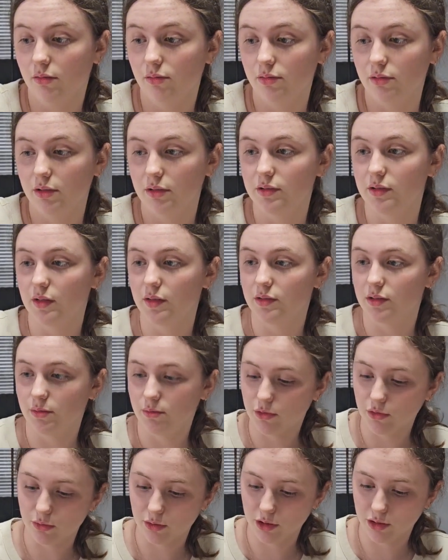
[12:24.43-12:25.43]
since that
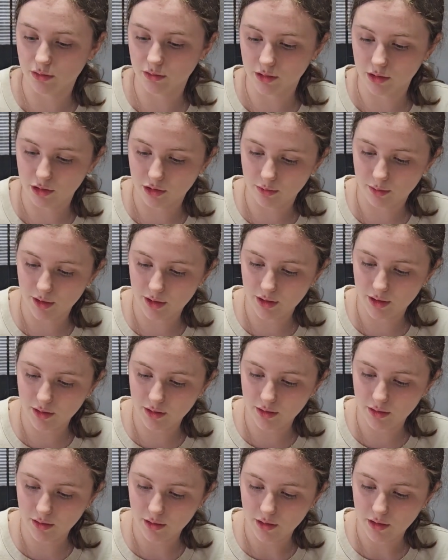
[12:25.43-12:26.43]
seemed to work a little bit.
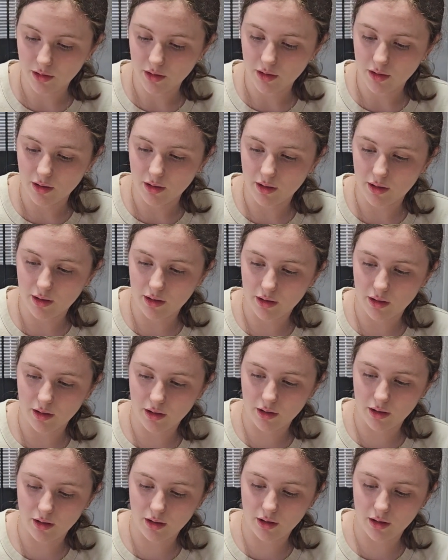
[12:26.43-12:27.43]

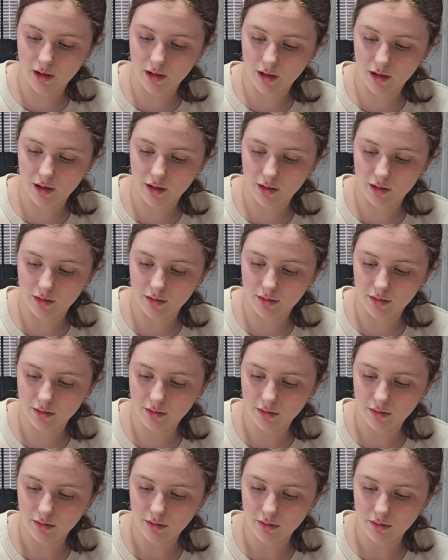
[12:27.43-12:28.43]
And,
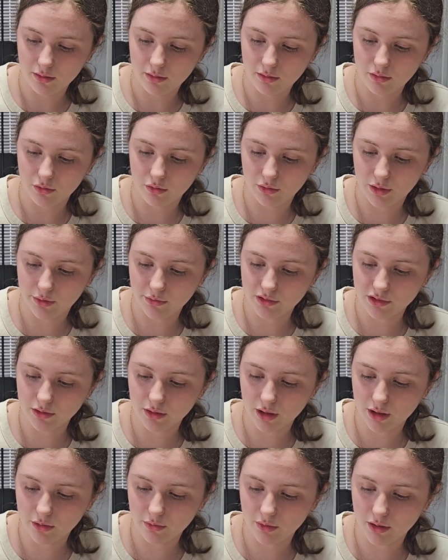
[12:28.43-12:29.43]
ooh, that was a
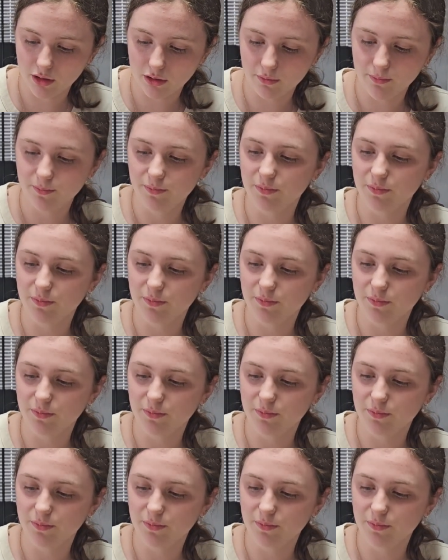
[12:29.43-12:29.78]
lot of water.